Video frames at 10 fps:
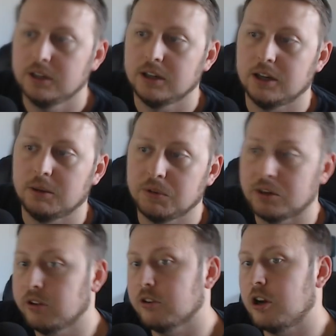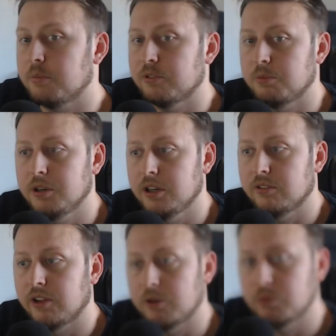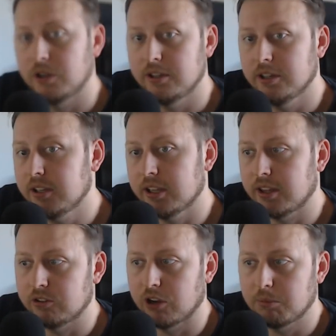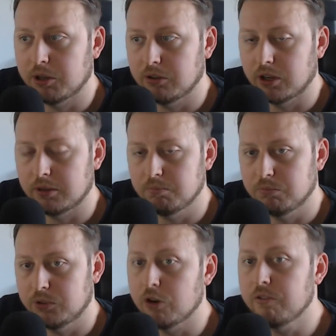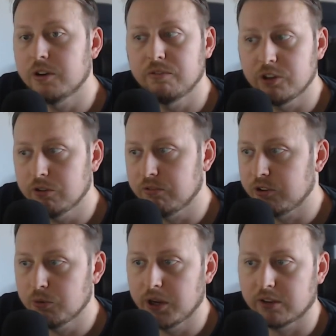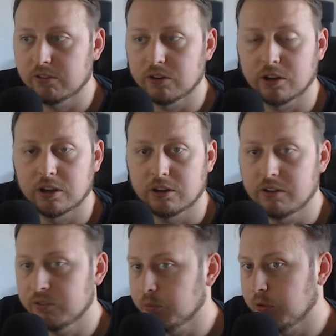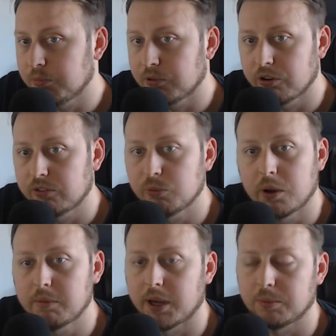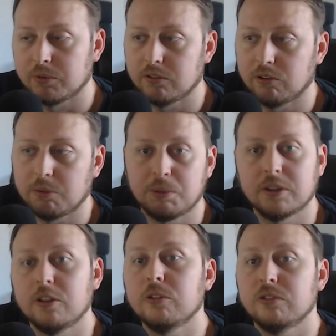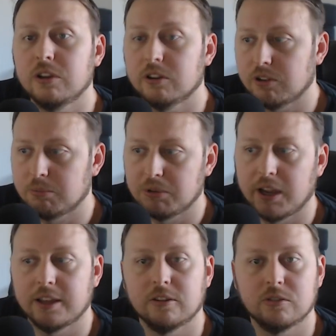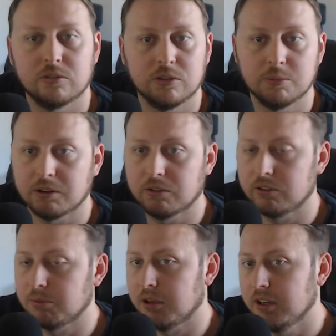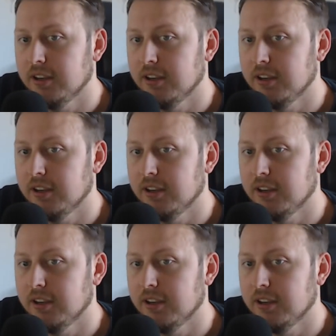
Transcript: Um, another accomplishment is that when I did take that job, I, I dove into Vue, Vuex, and got comfortable with progressive web apps. And so I picked those skills up and added those to my resume.